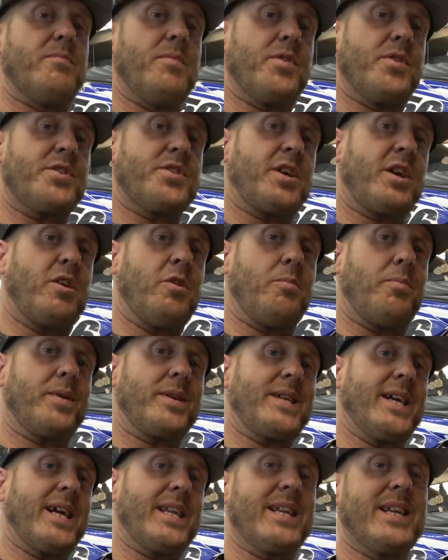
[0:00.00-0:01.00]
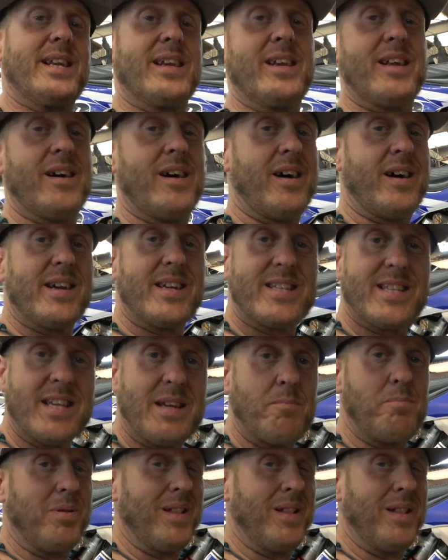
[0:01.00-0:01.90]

motorcycle protectant. Honestly,